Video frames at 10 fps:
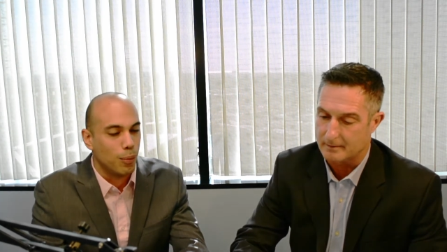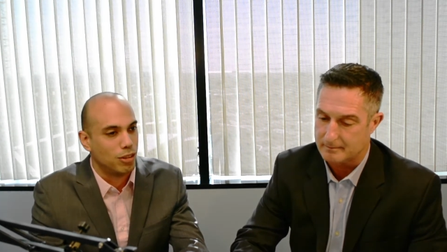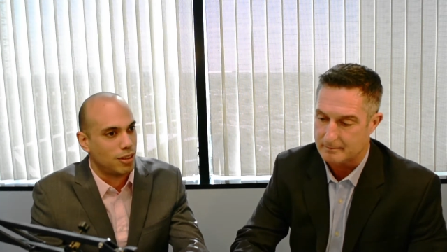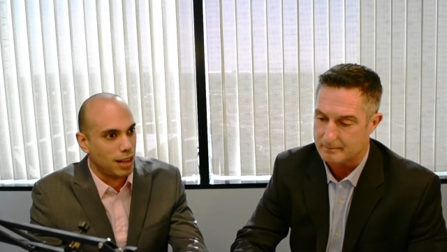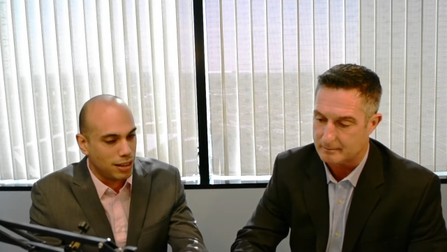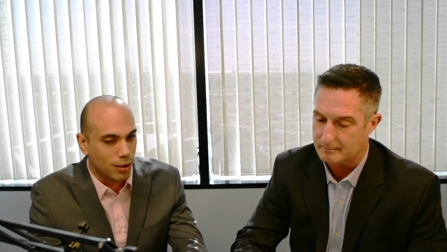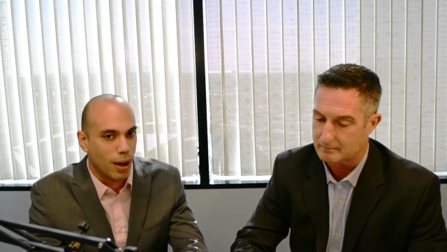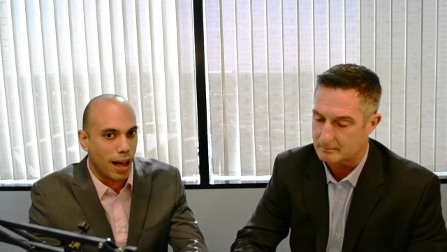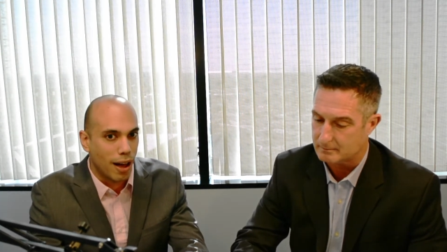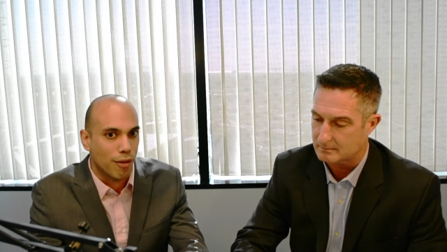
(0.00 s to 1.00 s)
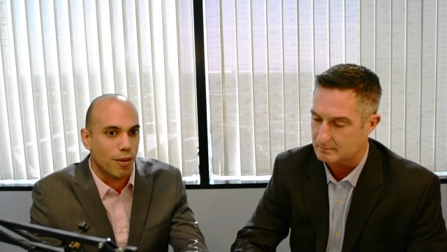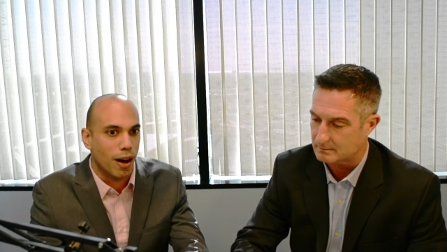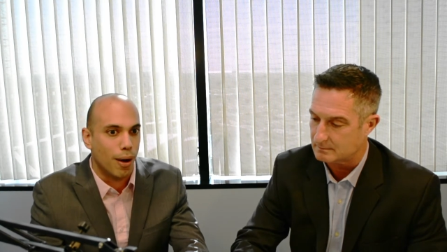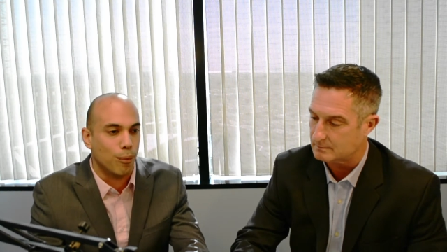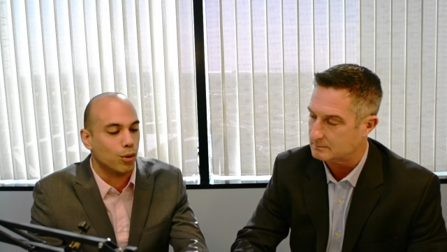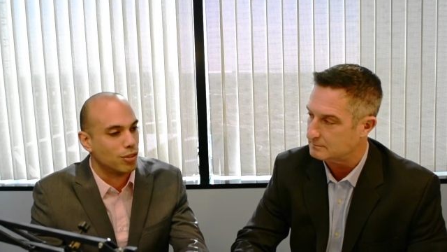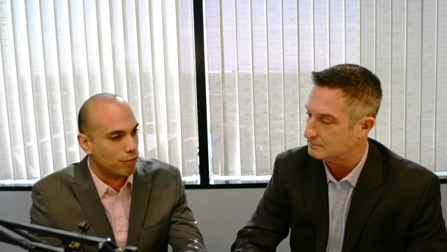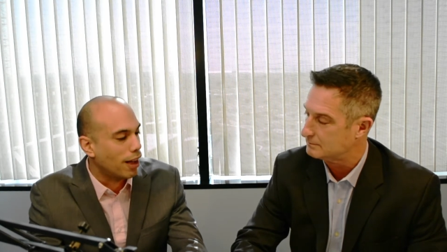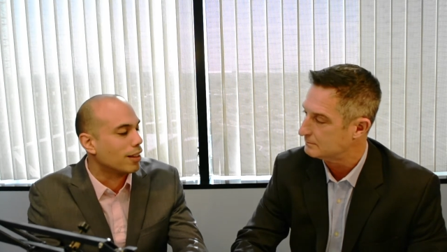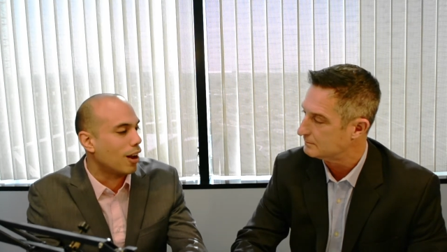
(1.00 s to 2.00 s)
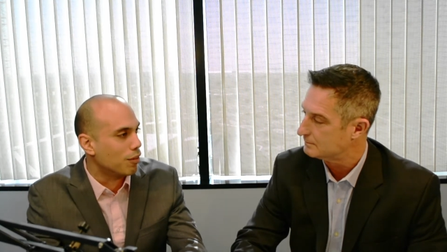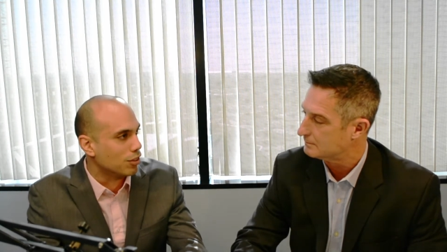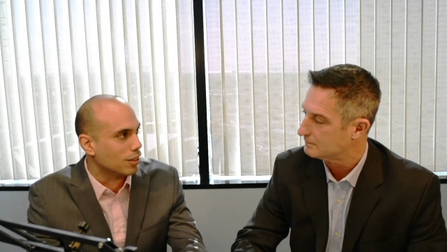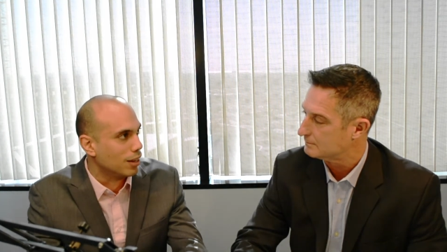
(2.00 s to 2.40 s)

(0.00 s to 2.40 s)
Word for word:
Speaker 1: which they do have, um, was affected, obviously,